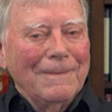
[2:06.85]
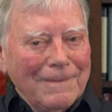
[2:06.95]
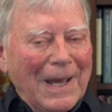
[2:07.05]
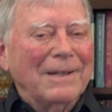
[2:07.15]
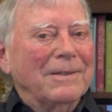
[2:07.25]

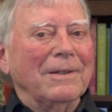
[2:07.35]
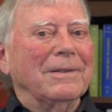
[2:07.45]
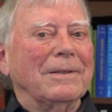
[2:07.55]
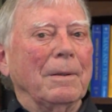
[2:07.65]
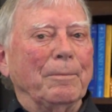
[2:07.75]
not
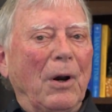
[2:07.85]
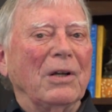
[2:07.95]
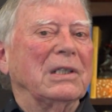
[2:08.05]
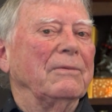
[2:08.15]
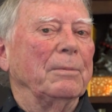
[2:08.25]
just the
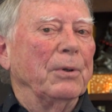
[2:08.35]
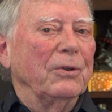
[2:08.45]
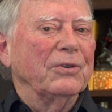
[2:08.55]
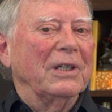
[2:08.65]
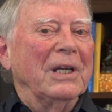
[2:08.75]
parts of a
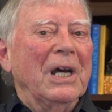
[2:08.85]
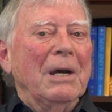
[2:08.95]
person,